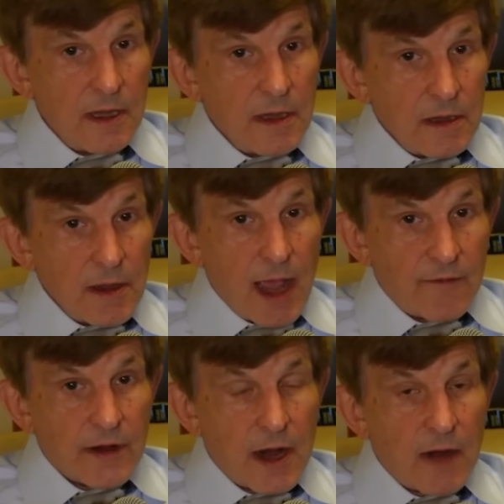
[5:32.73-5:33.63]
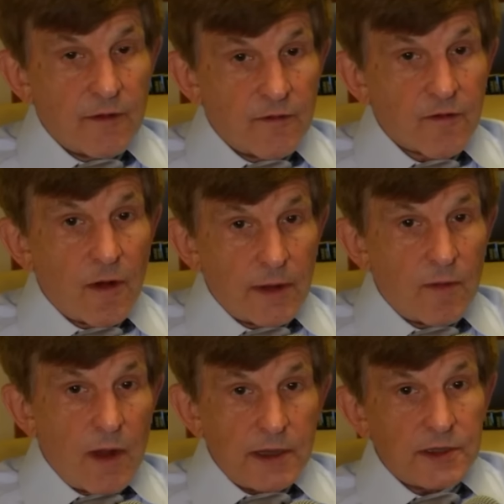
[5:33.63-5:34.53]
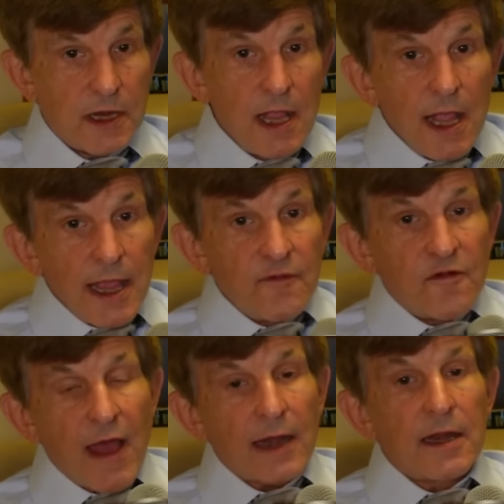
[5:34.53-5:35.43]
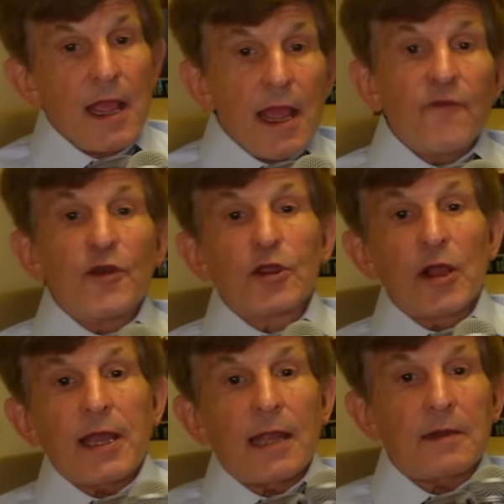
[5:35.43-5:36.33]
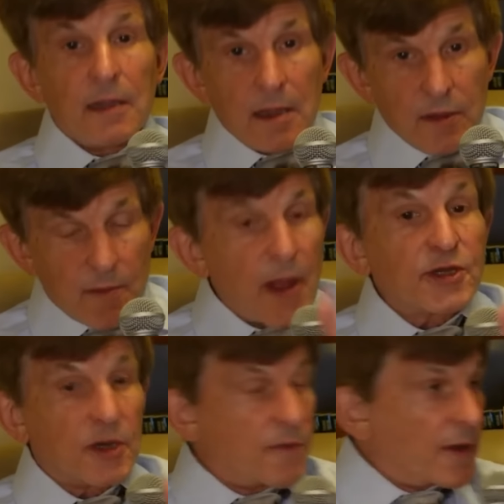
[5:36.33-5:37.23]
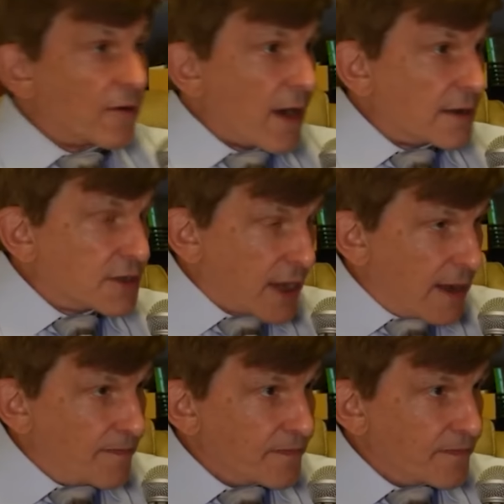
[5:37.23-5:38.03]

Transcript: you haven't covered fraud and waste. In fact, if you look at the budget bill, right, Sam?